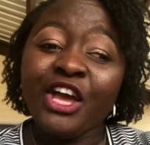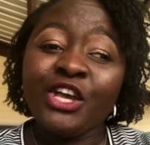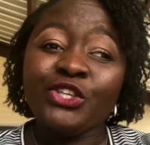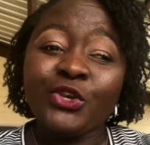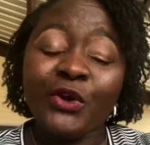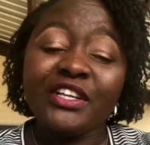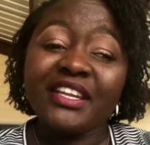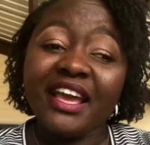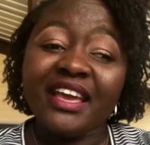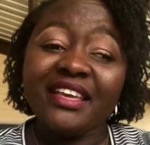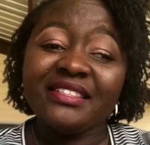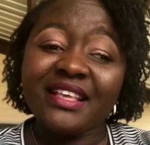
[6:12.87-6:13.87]
your
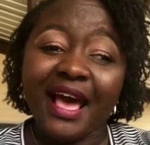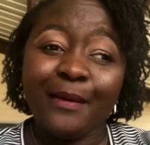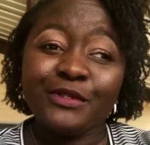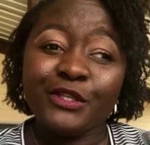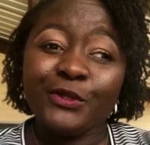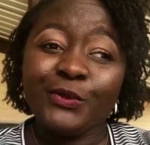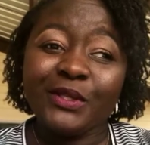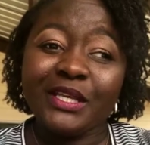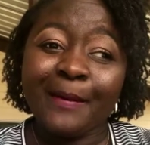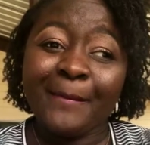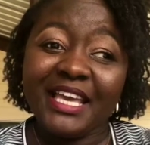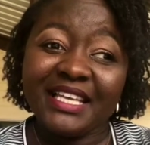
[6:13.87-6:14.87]
day is
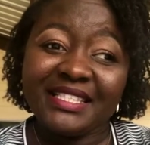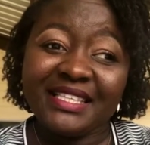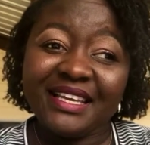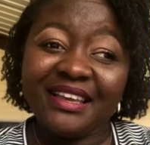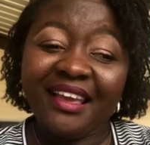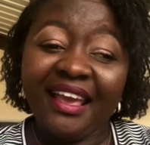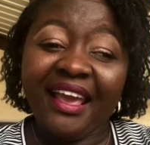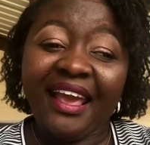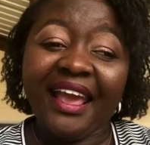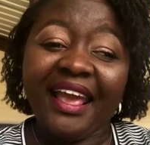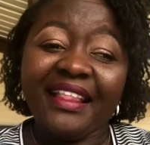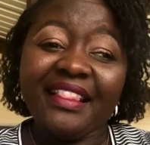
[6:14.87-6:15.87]
absolutely amazing
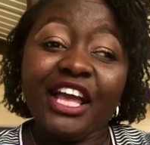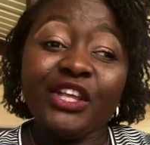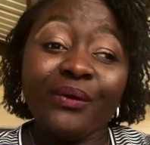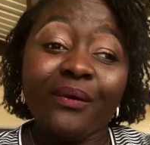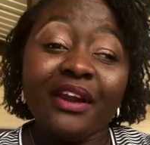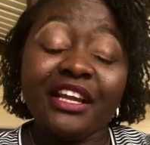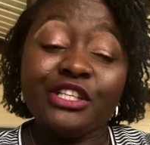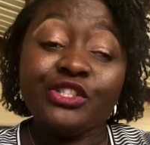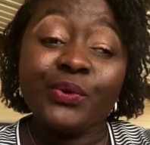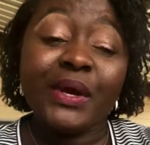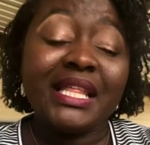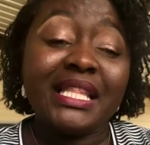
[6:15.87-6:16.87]
and that you are
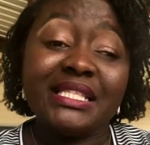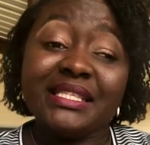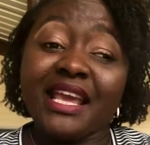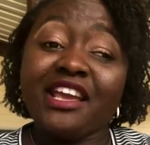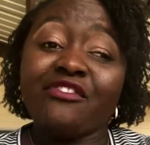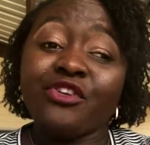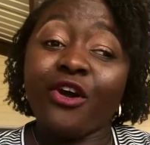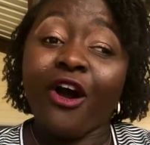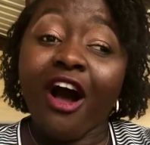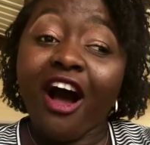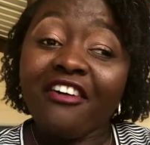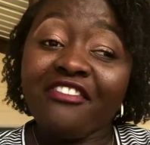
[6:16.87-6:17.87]
enjoying this day if you're
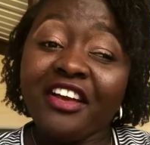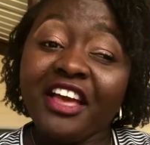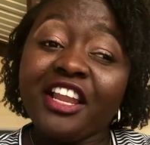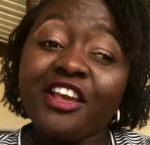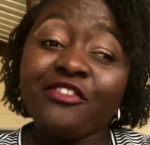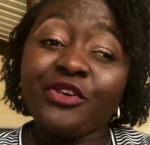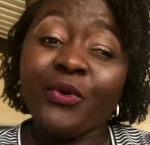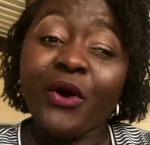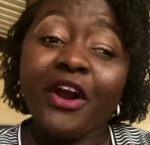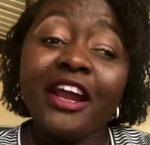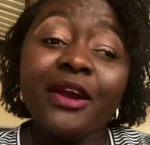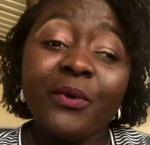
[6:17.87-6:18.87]
off. And if you
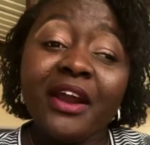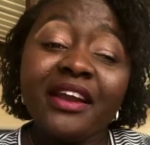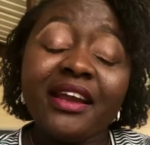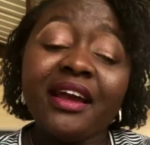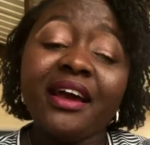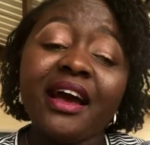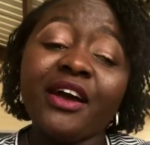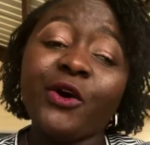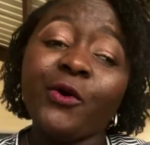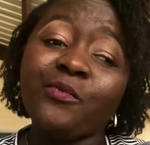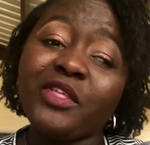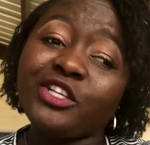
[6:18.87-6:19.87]
are at work, I
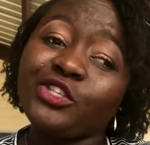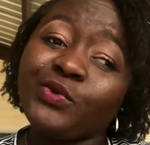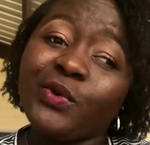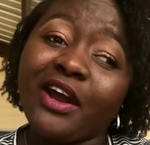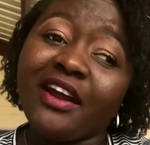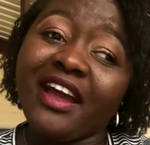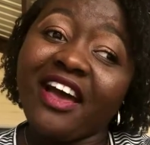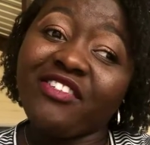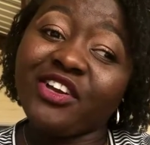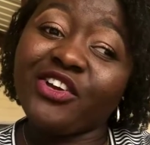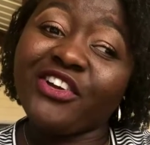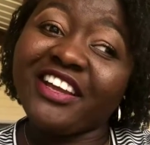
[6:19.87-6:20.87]
hope that you are
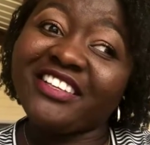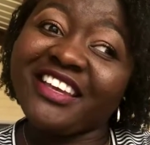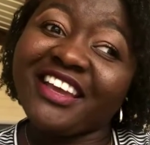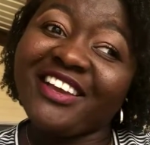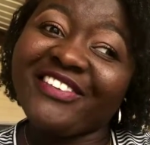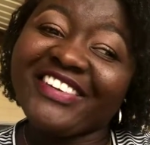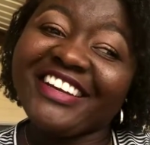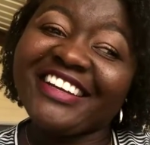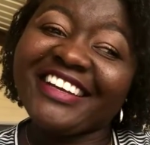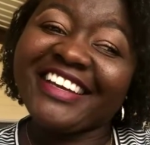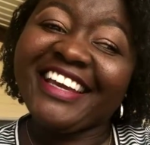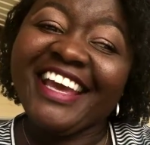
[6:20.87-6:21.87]
having a great day at
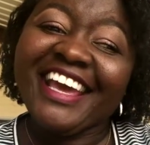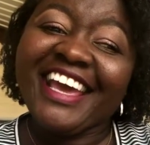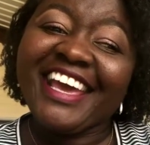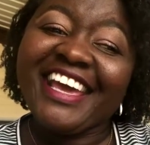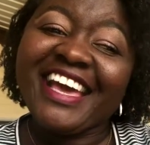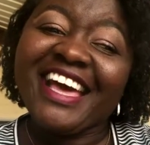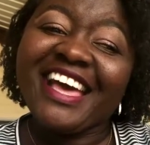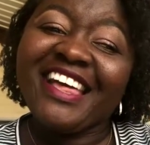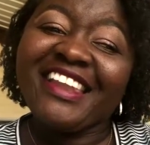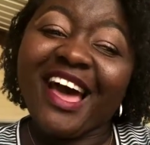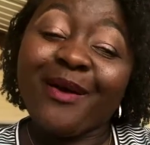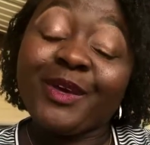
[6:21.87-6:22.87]
work.
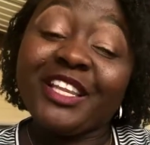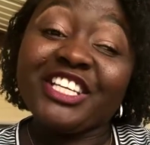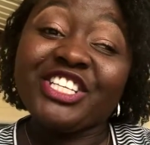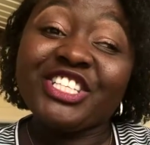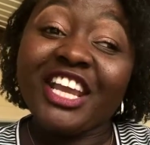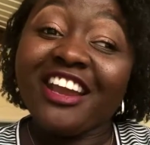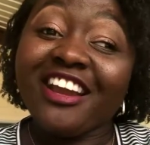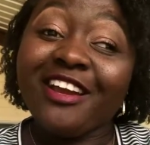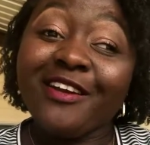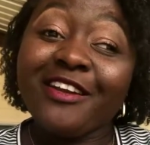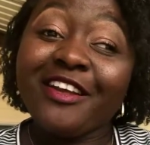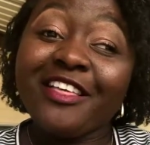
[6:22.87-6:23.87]
And I'm going to
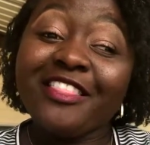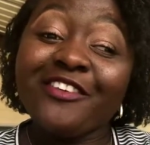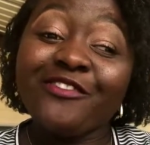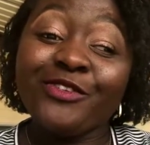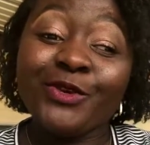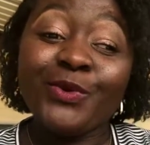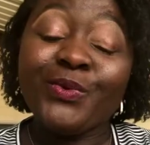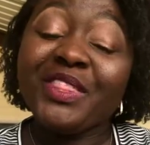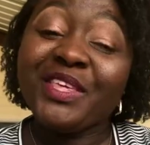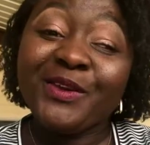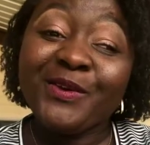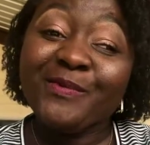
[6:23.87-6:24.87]
share the view
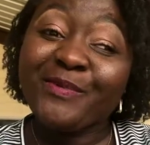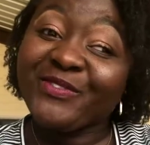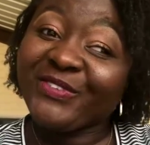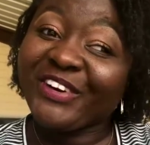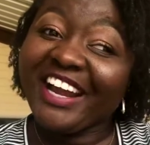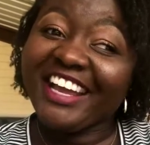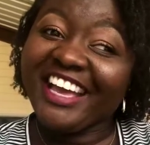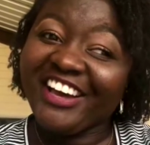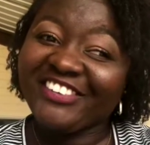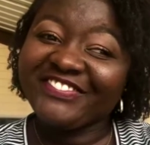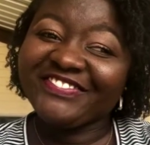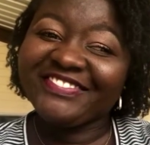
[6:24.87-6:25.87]
with you before I
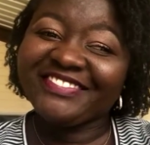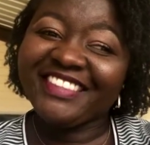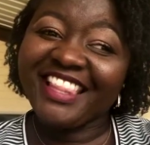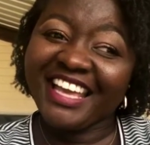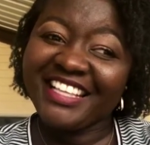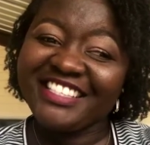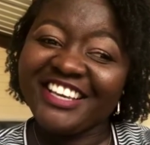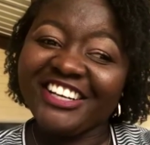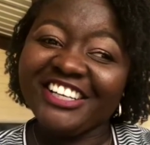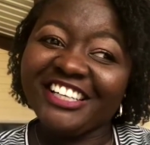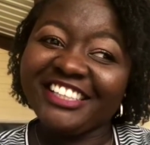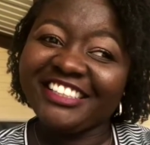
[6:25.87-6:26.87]
go. Thanks,
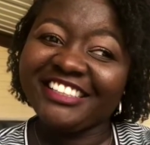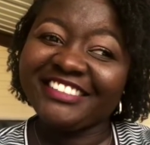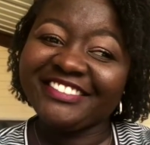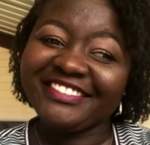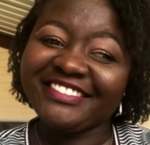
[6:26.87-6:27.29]
y'all.